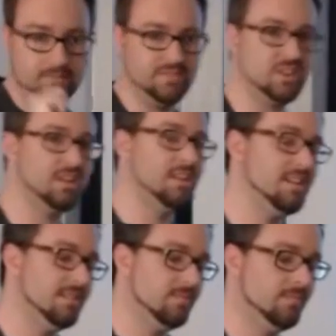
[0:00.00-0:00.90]
So
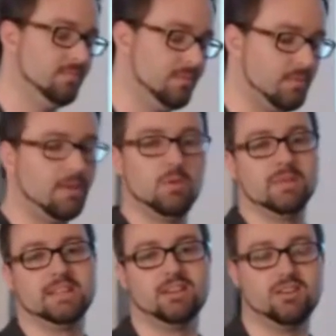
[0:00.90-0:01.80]

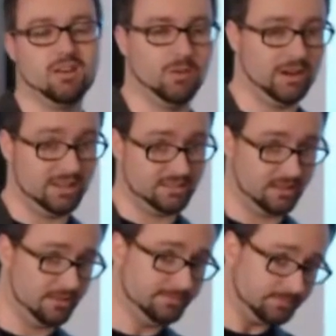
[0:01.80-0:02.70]
probably you don't know what it is
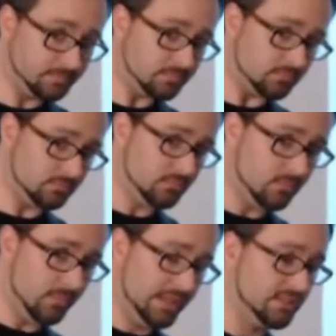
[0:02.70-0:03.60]
though.
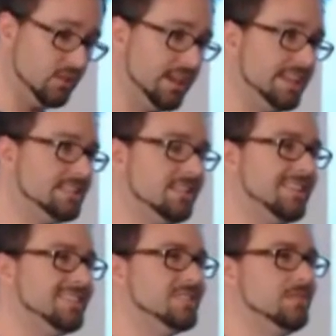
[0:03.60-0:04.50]
So it's like
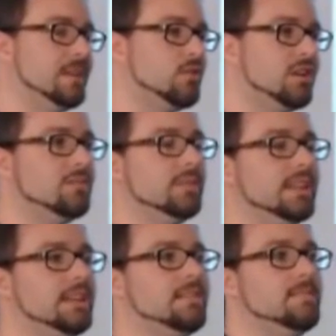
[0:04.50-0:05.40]
this
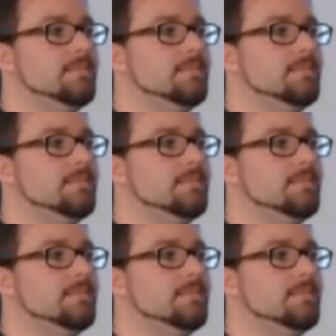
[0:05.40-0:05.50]
incredibly